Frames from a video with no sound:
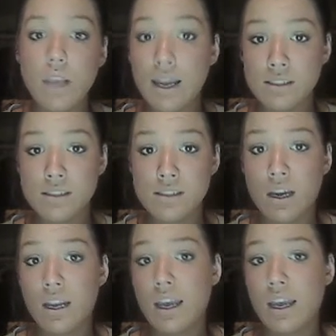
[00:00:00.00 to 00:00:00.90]
our
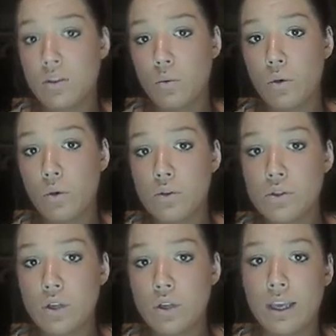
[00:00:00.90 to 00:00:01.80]
society and the
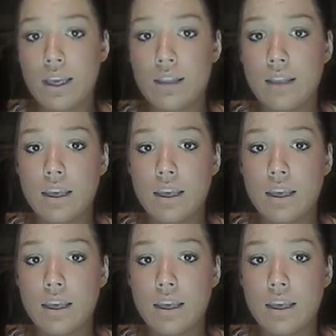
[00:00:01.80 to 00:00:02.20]
world, so linking